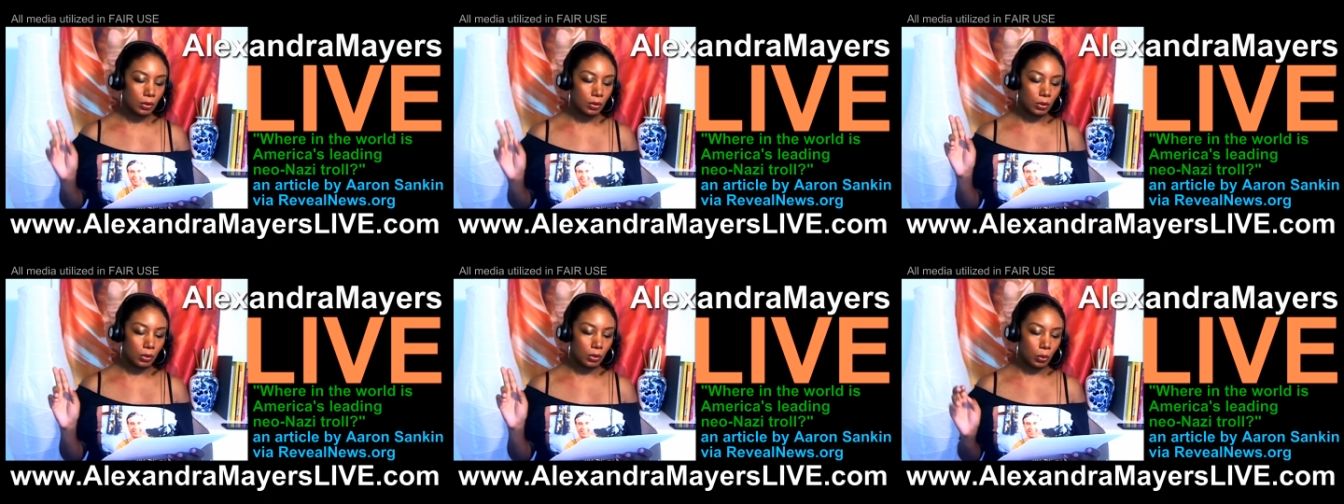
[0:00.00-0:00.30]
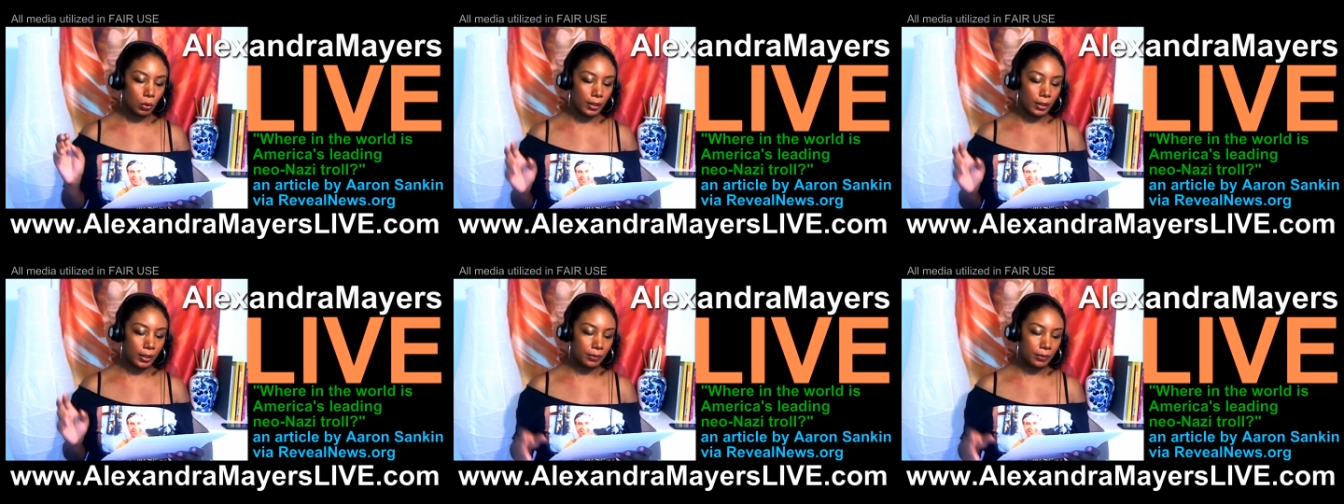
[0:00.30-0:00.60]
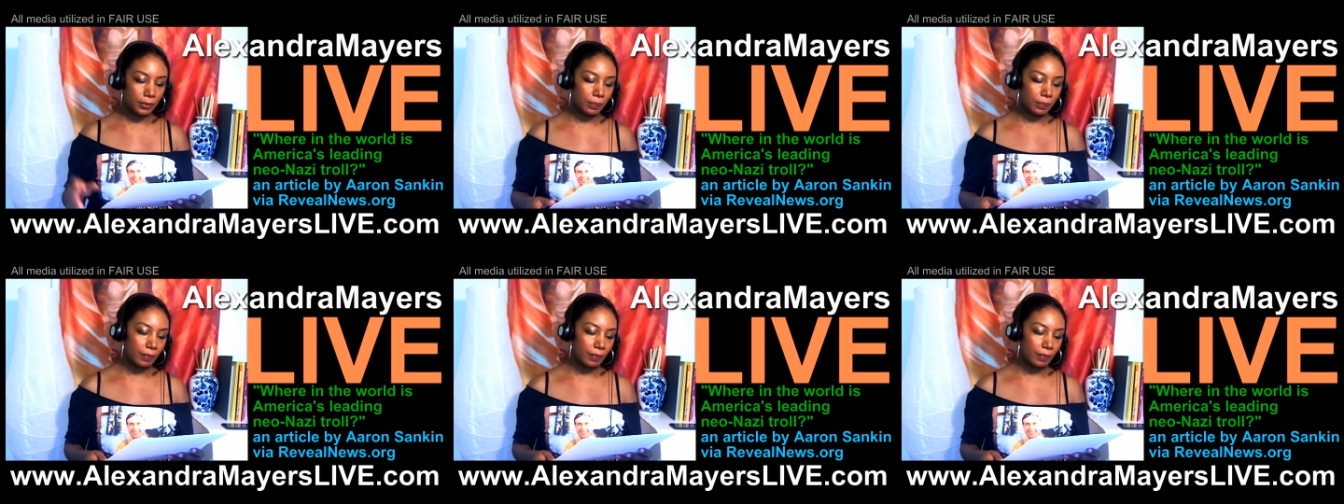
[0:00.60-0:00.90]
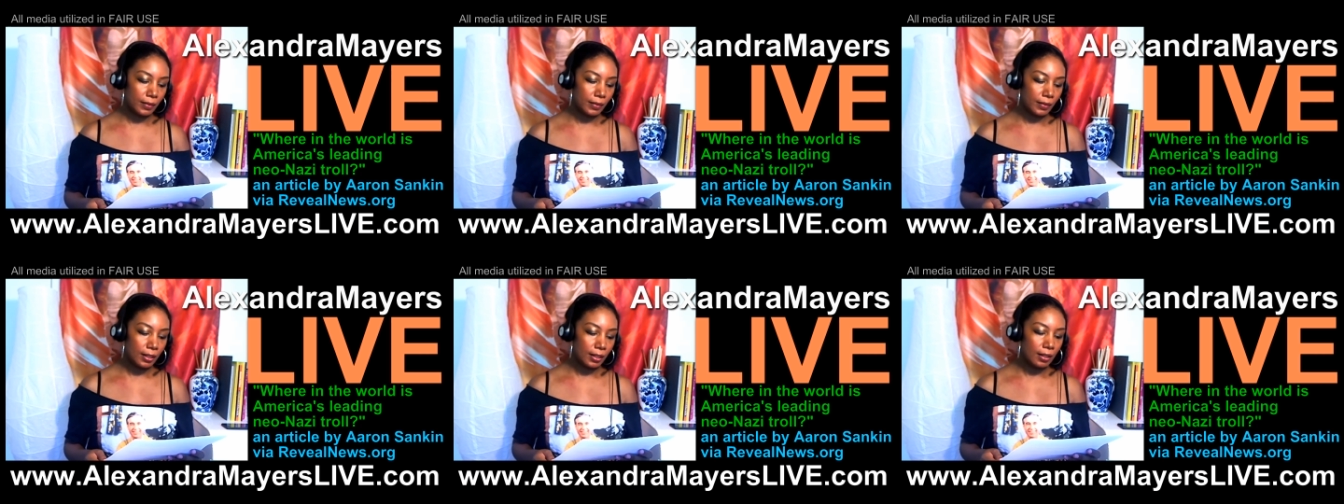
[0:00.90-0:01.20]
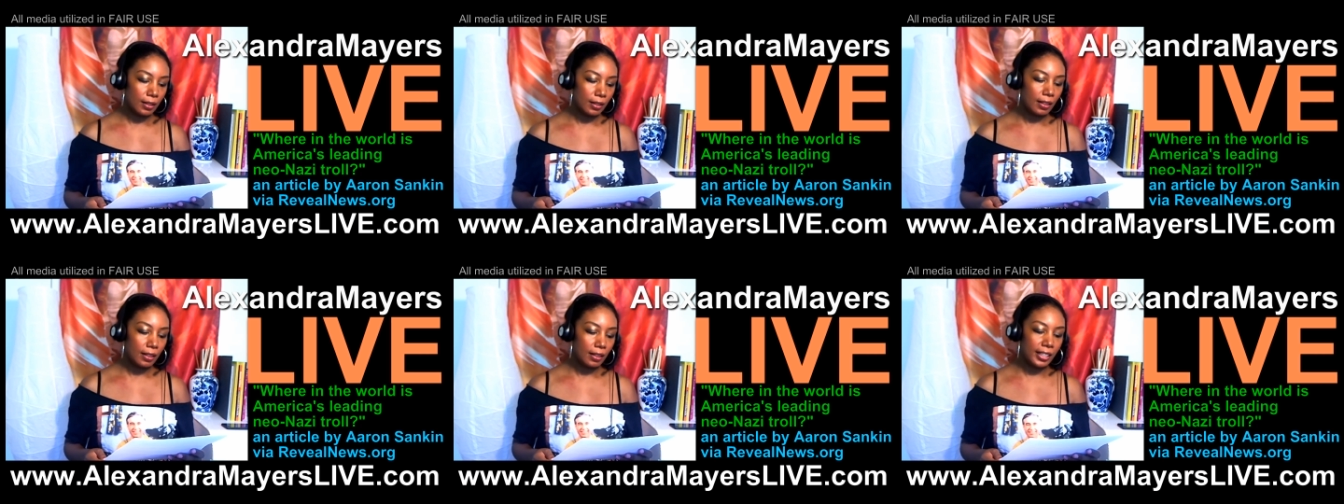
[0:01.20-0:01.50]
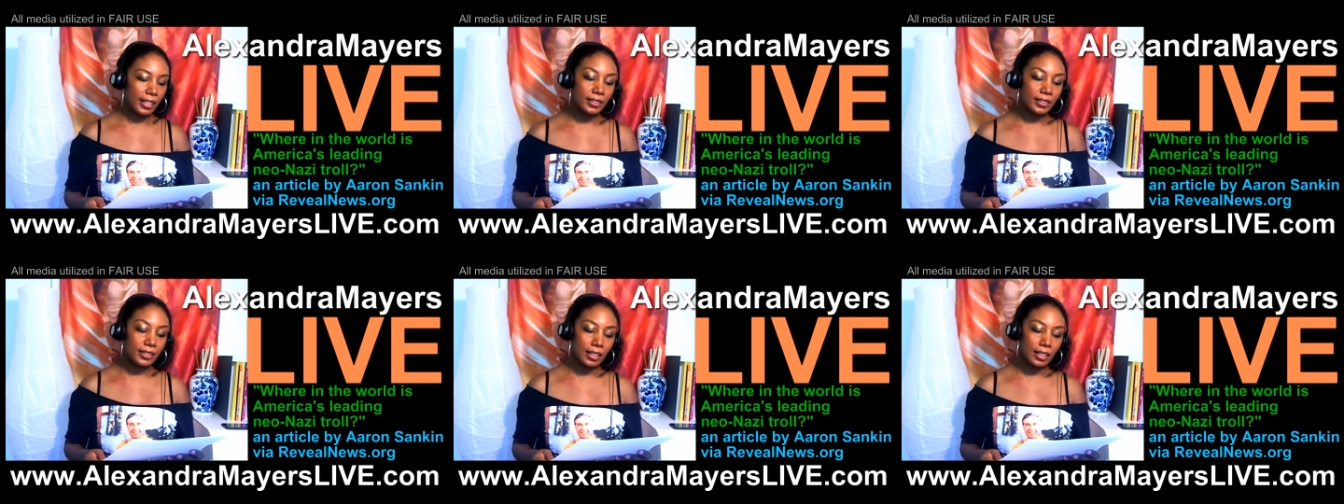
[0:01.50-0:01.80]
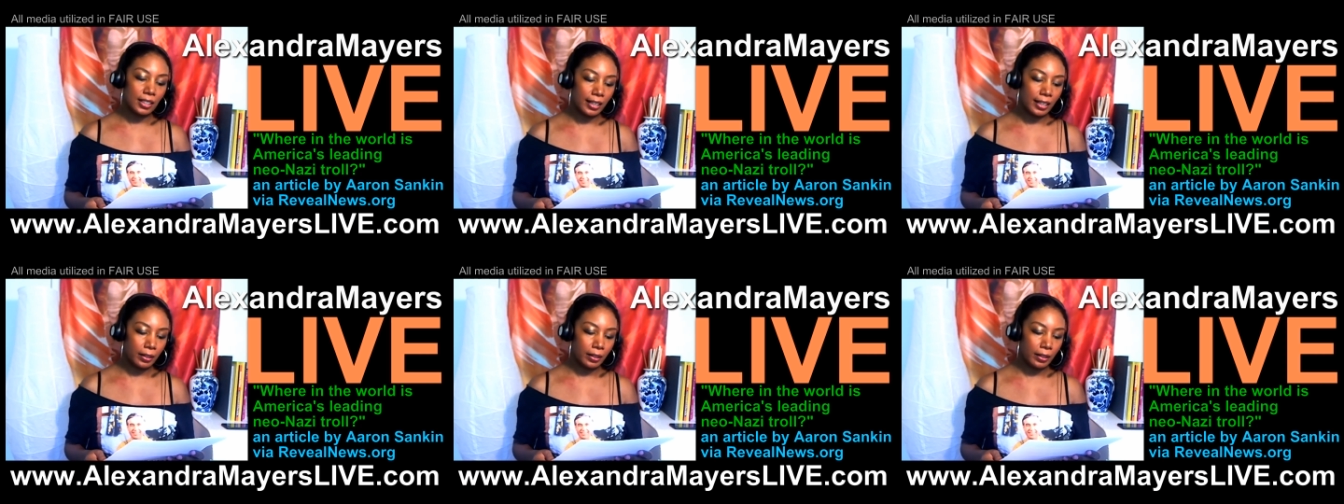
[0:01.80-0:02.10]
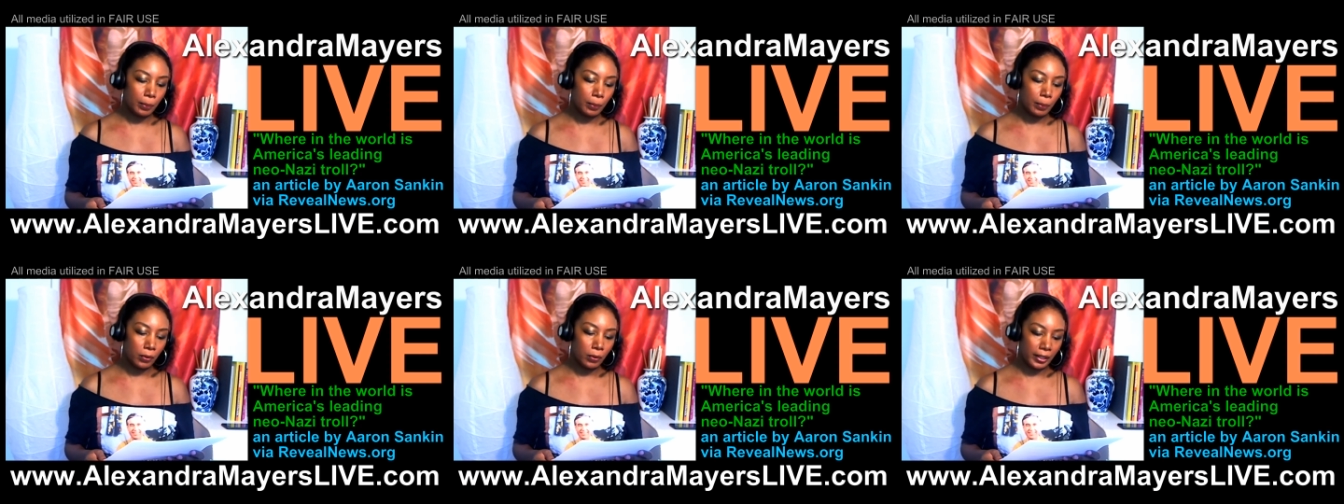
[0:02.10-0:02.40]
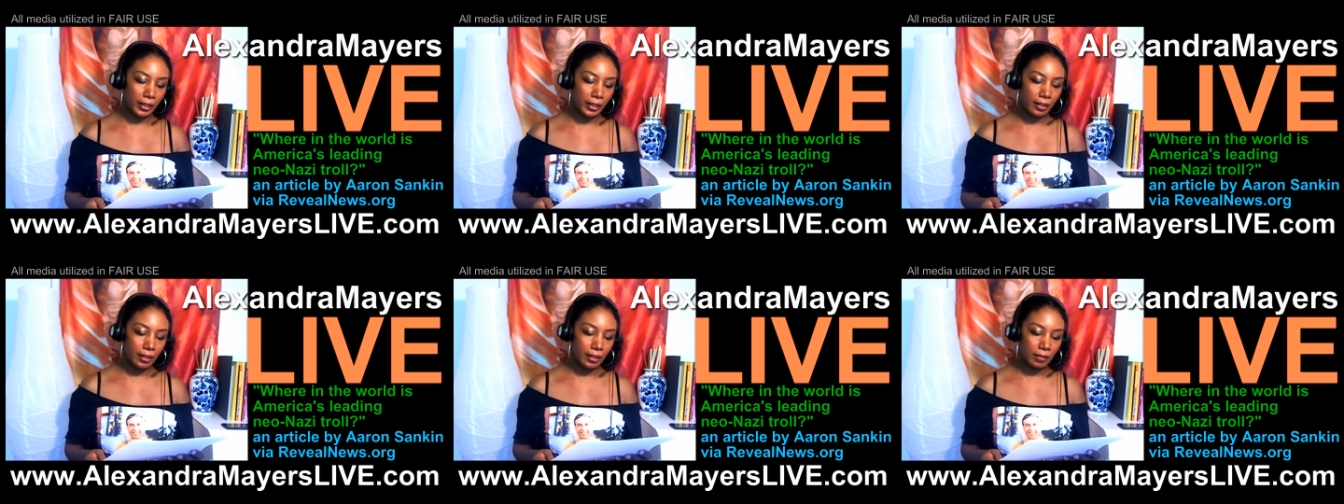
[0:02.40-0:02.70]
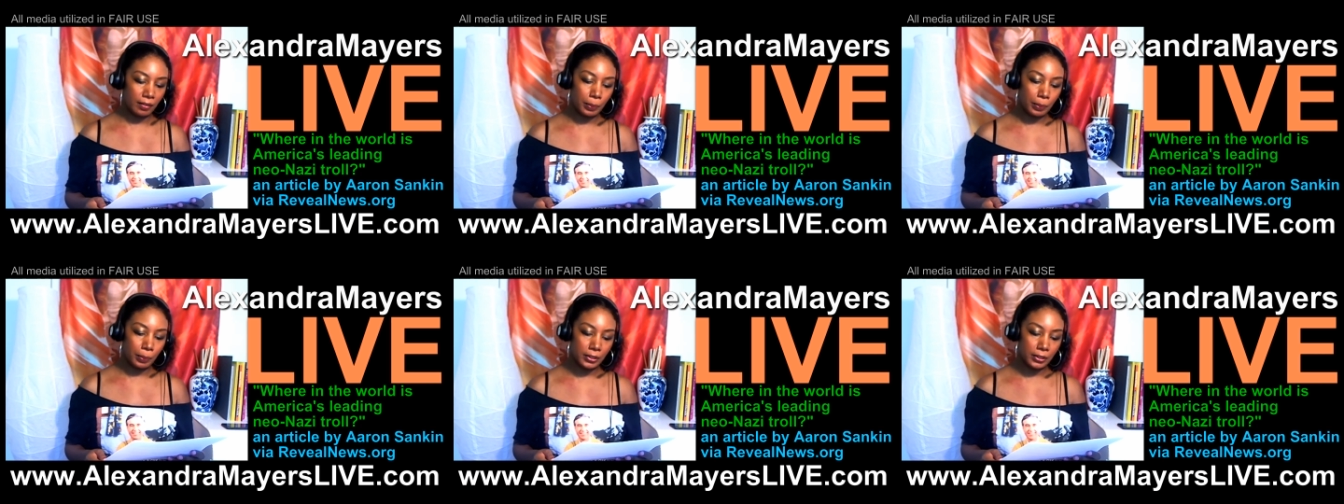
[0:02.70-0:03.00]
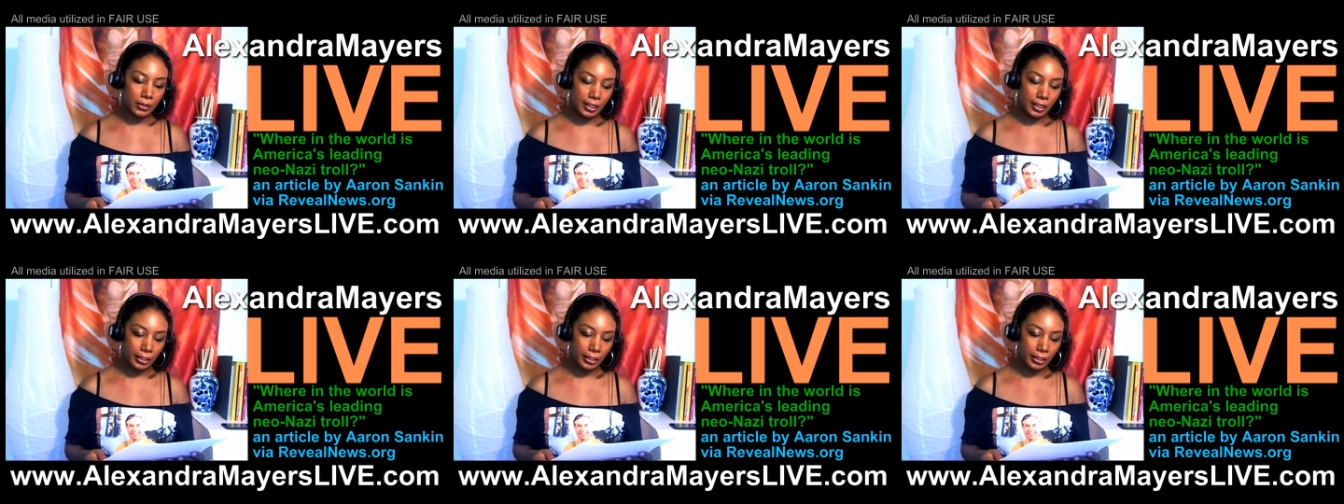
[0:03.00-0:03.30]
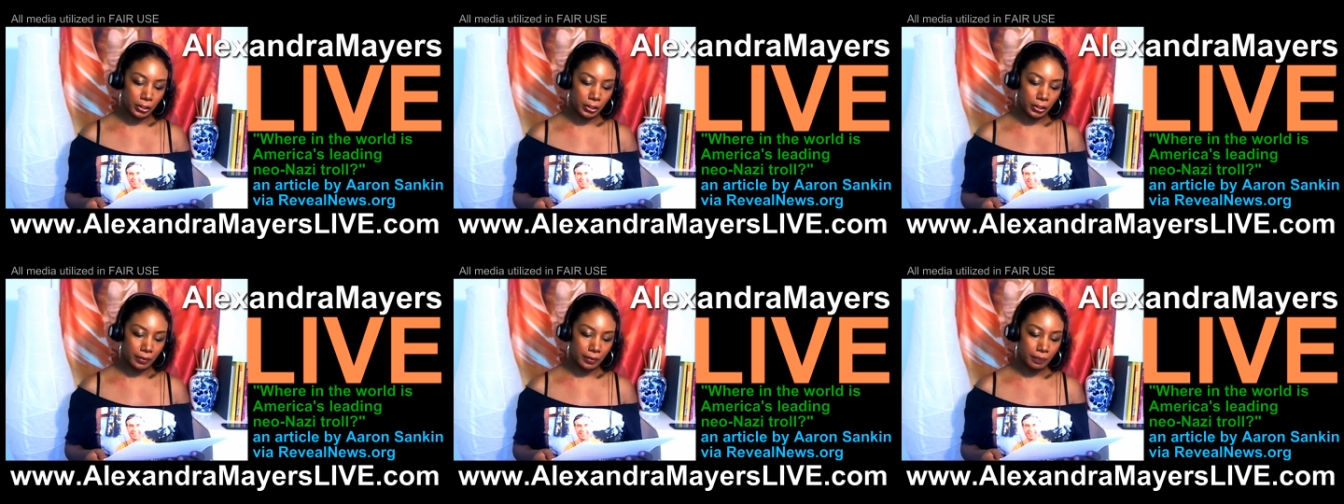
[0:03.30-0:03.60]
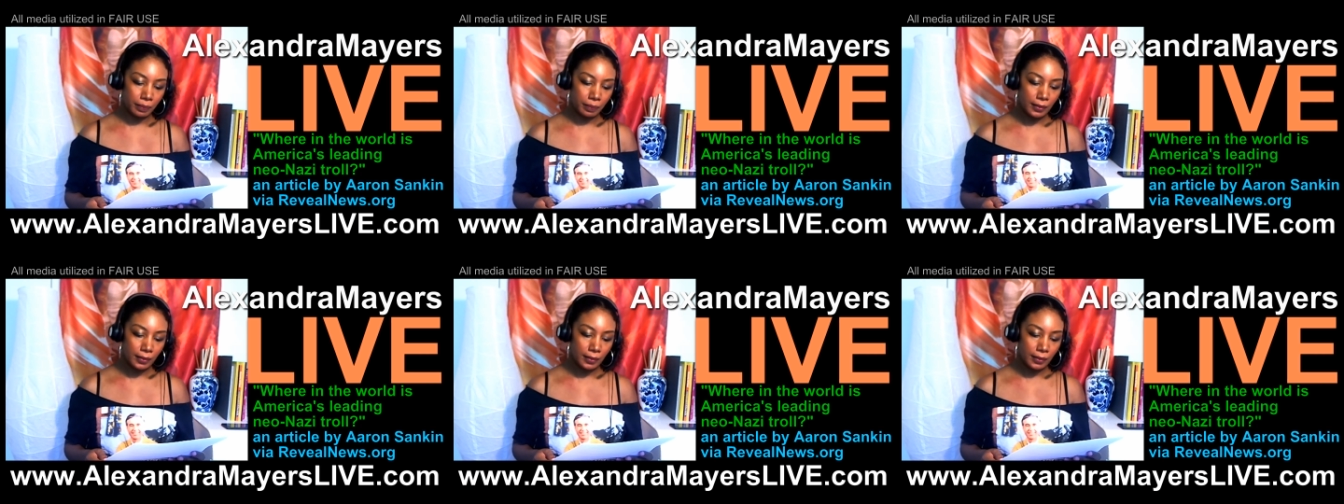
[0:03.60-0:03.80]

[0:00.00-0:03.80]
Quote, "The entire point of the procedure